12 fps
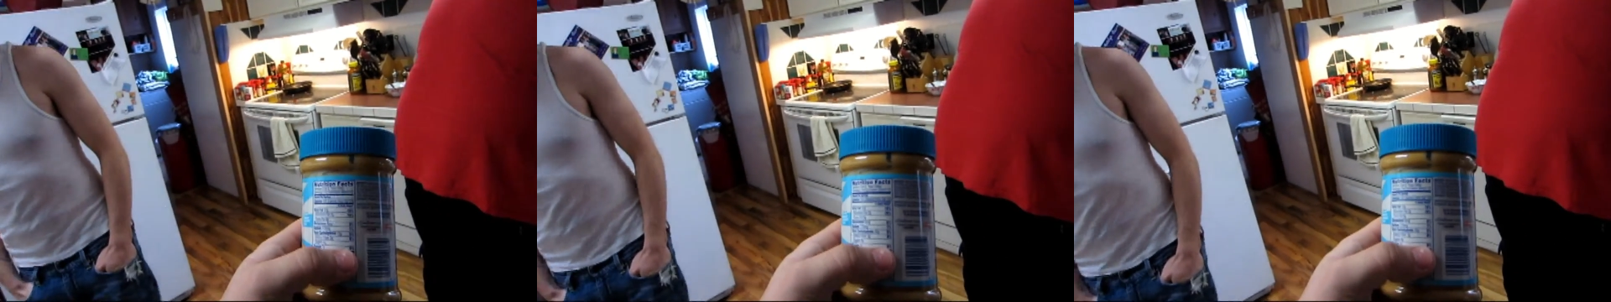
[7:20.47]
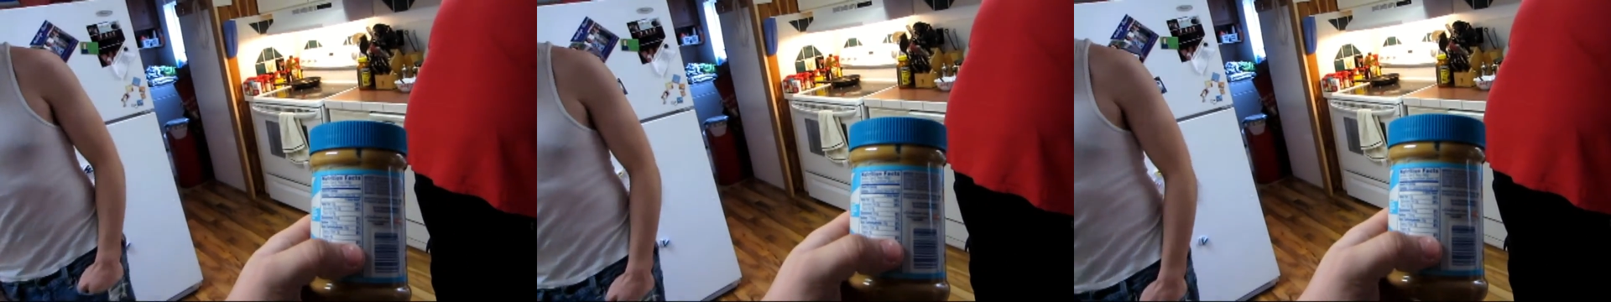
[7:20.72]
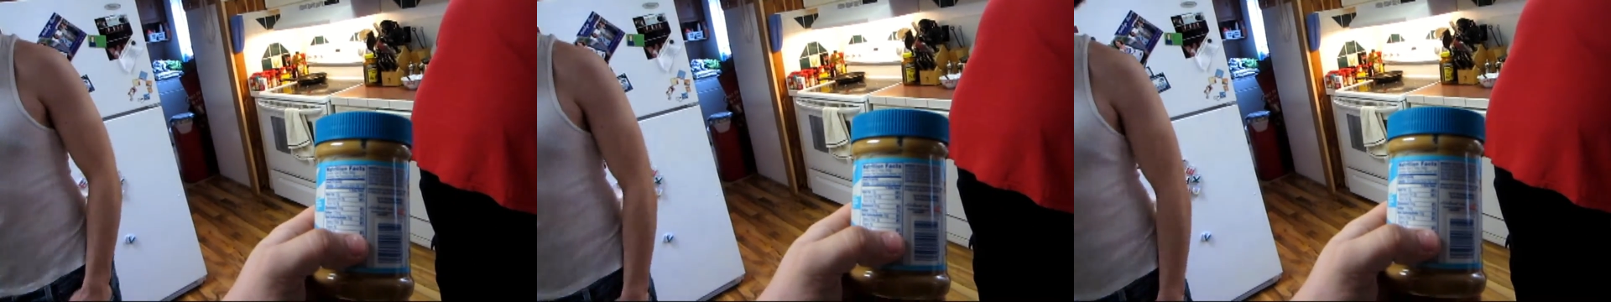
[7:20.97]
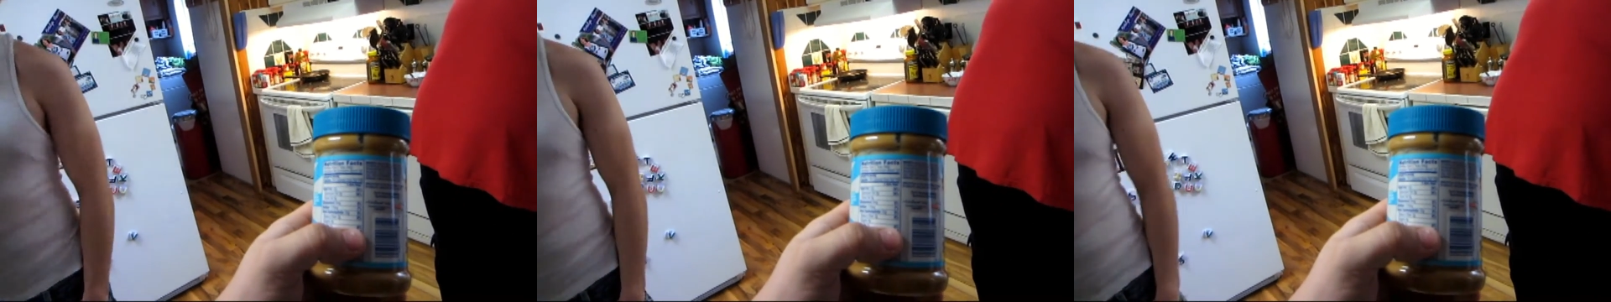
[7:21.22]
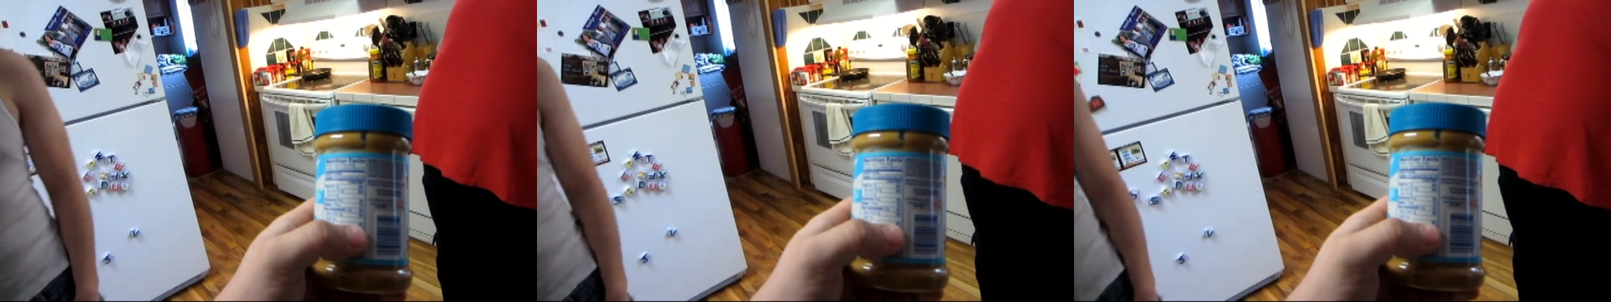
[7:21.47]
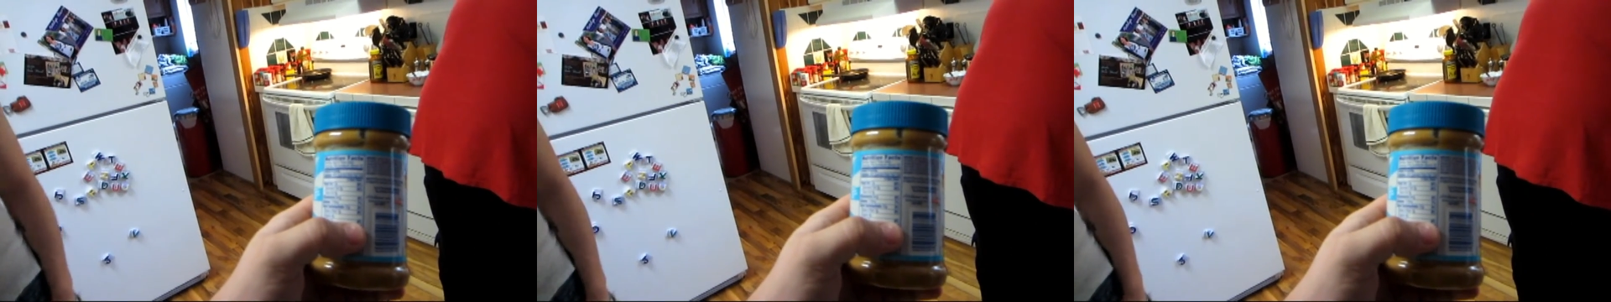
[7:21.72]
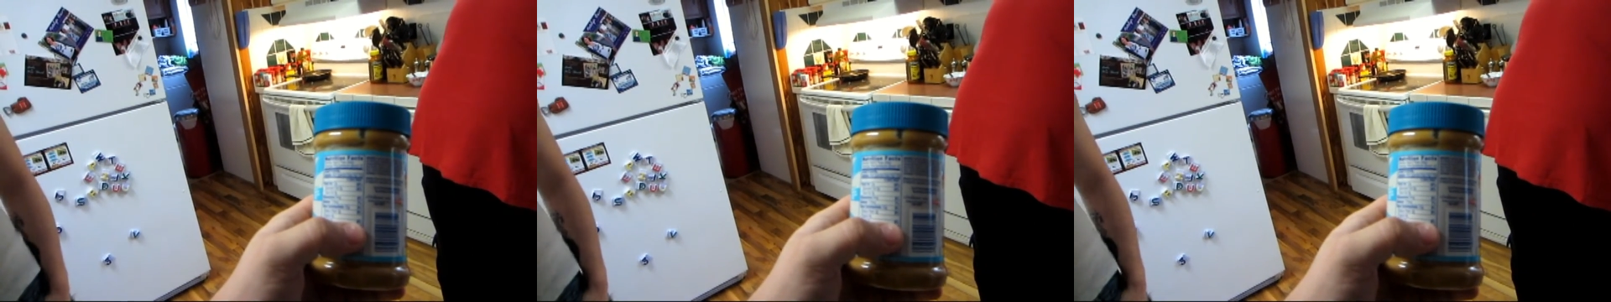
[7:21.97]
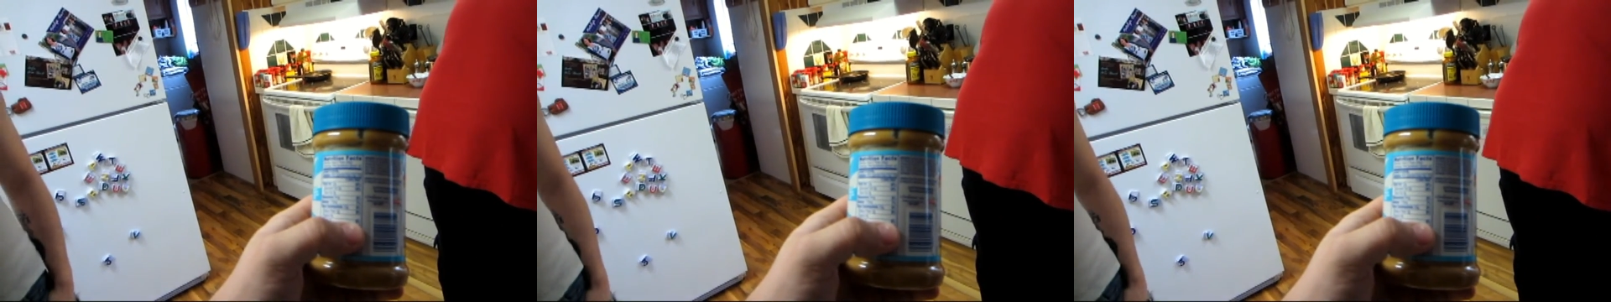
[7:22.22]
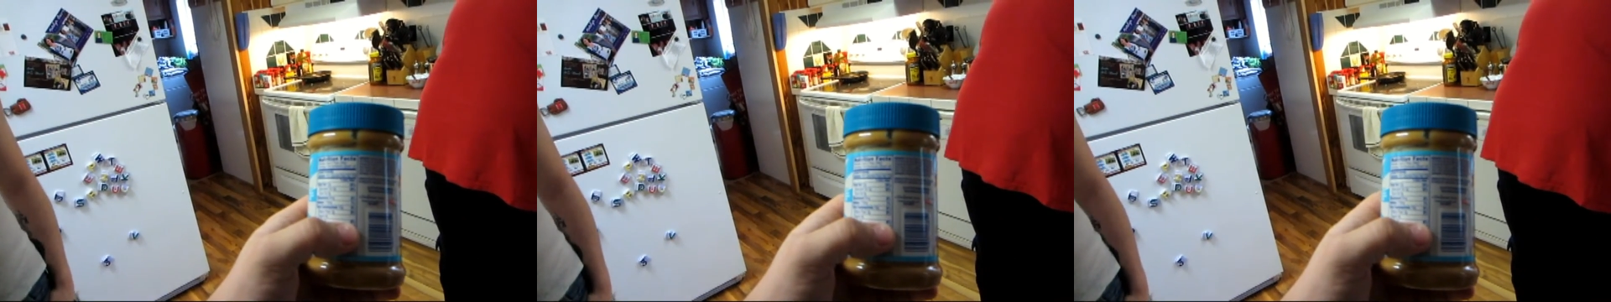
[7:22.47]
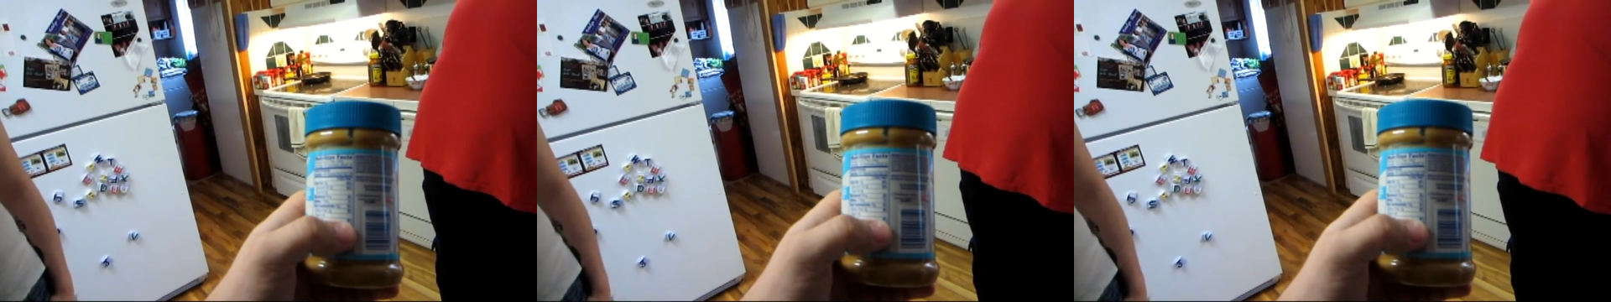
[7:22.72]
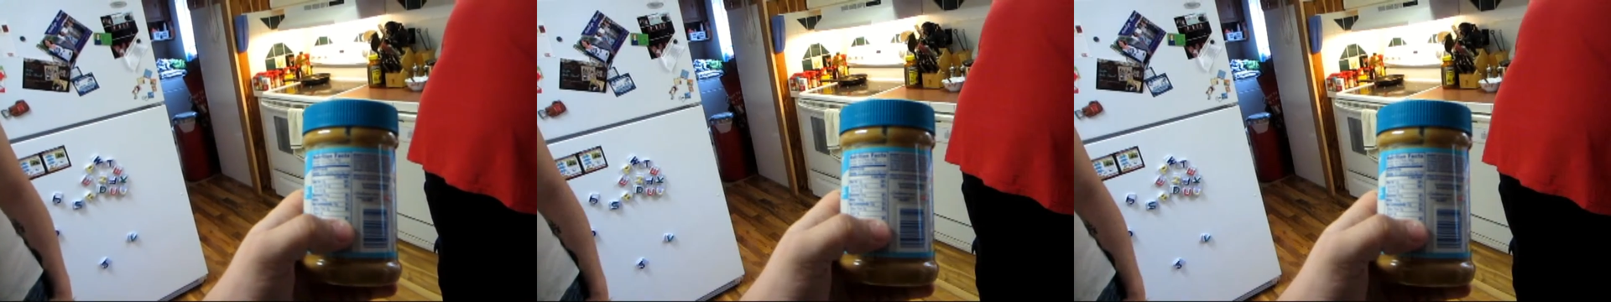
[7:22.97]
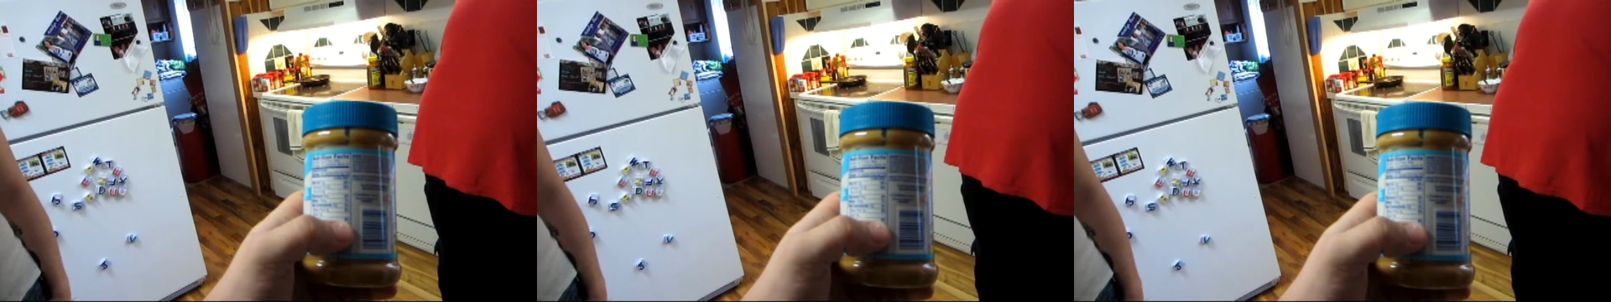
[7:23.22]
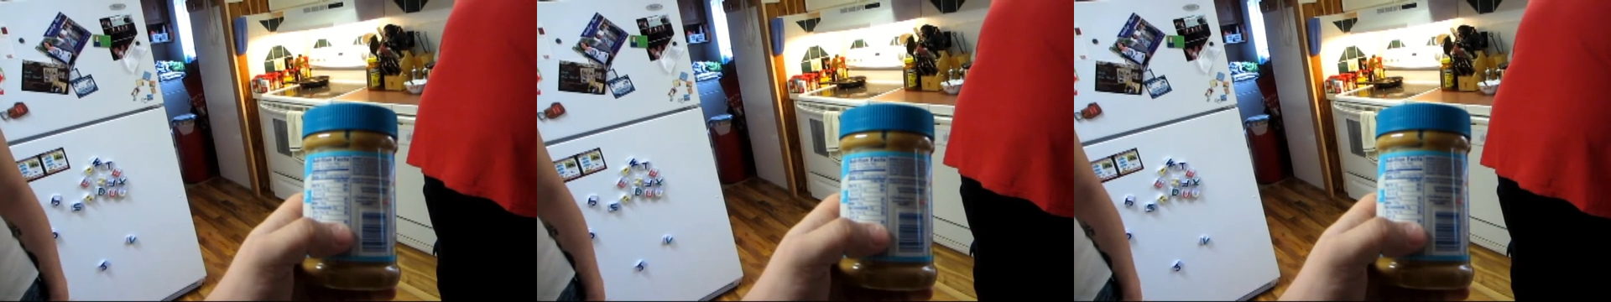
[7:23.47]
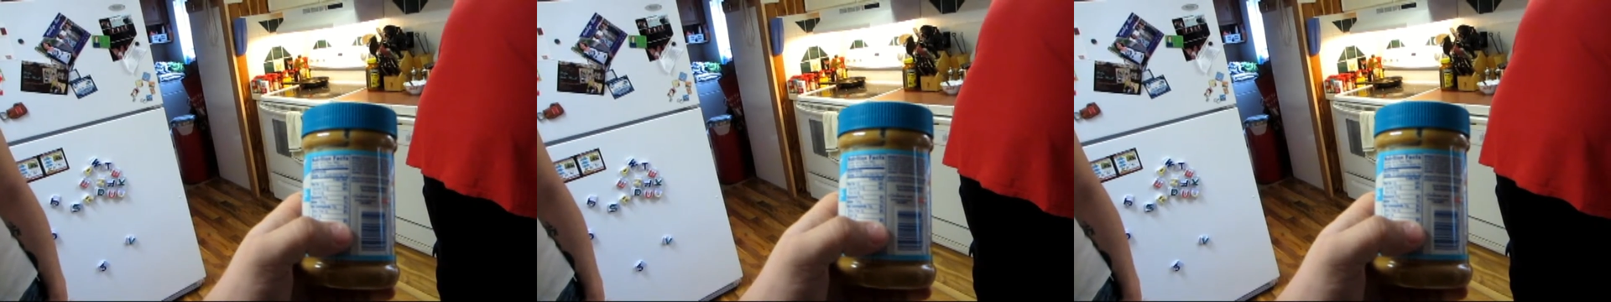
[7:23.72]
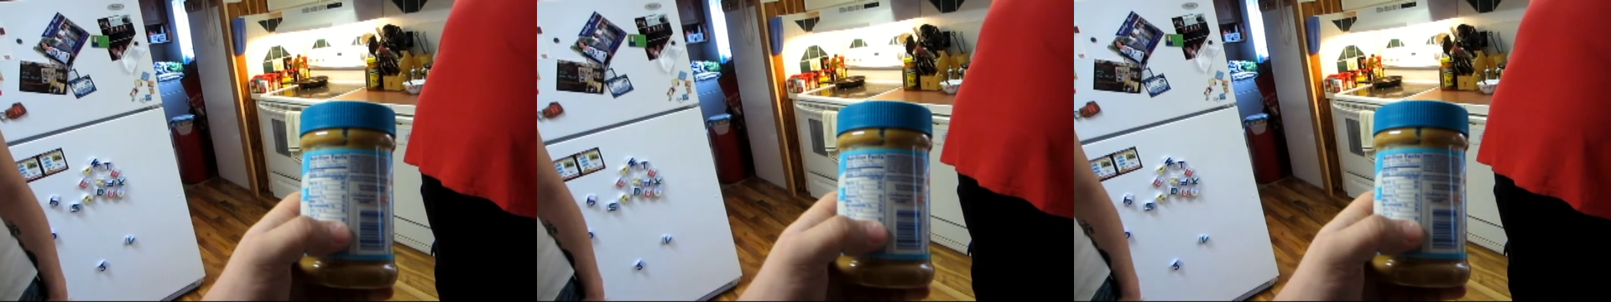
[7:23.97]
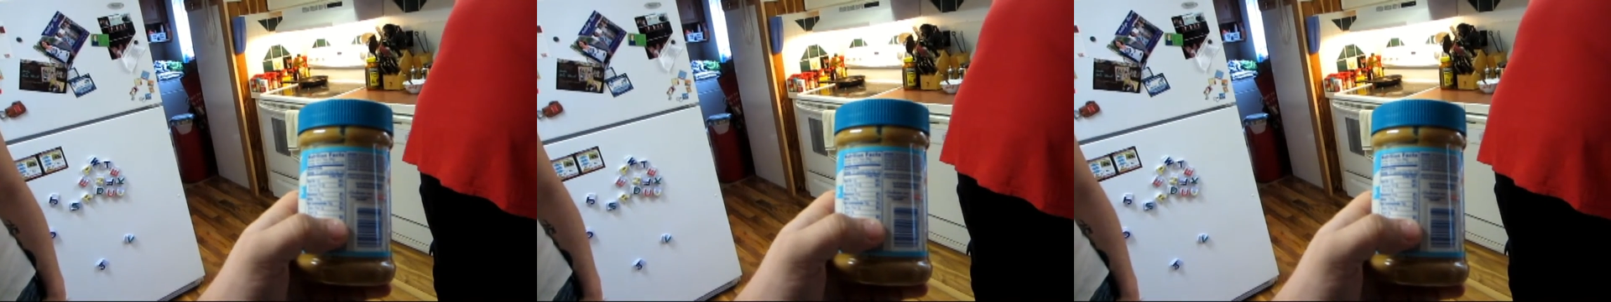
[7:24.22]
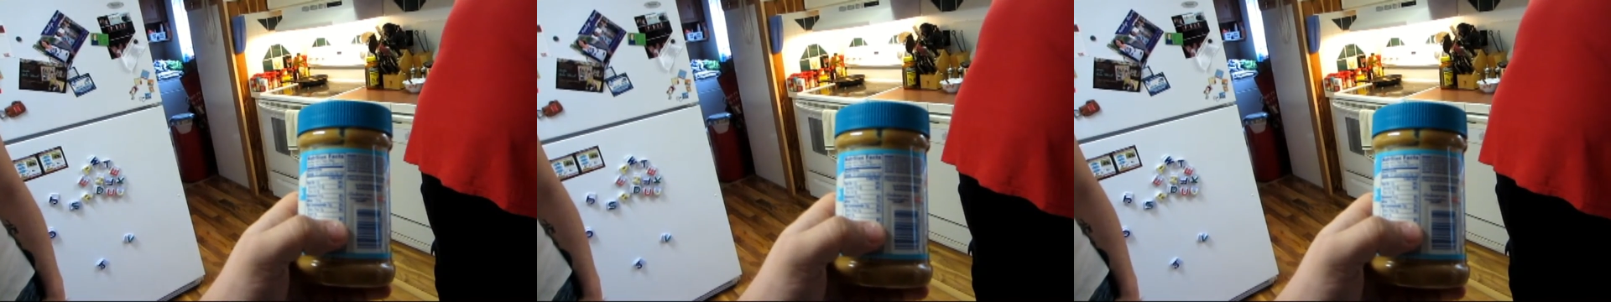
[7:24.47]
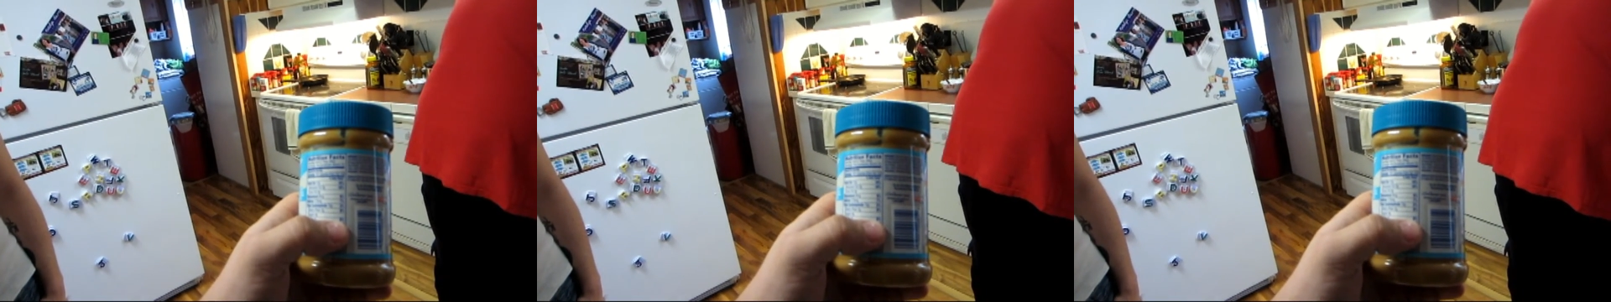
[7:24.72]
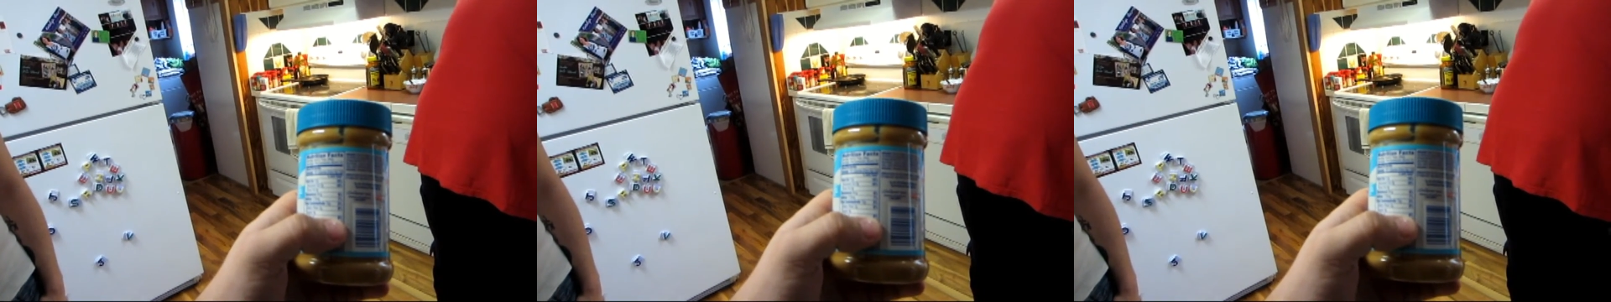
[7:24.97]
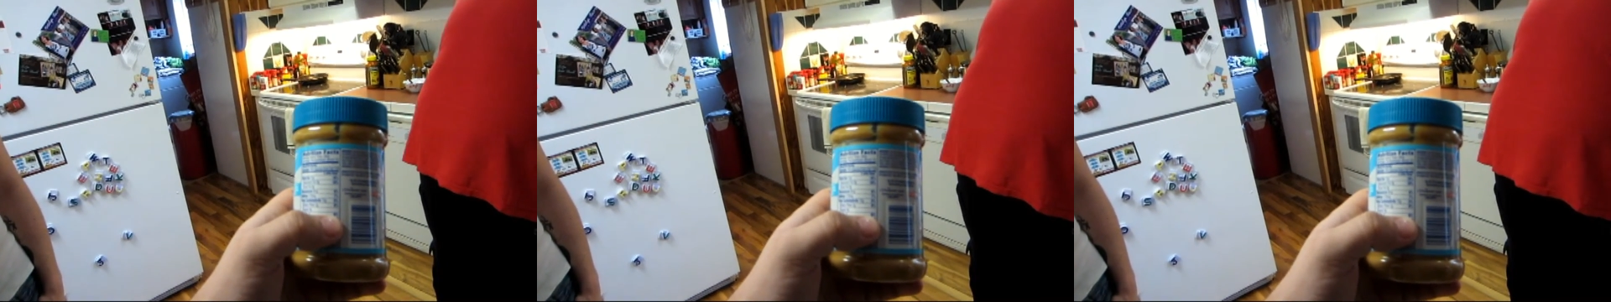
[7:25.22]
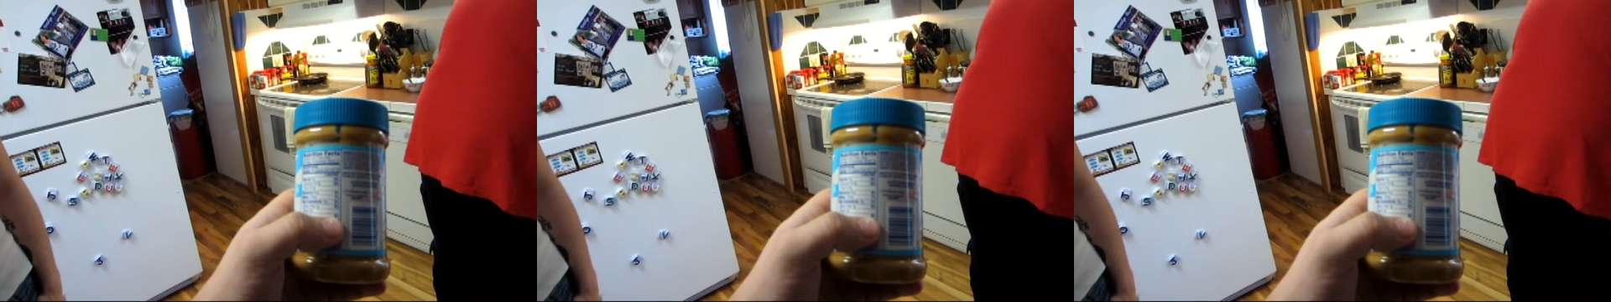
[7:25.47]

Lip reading: [unreadable: no face in view]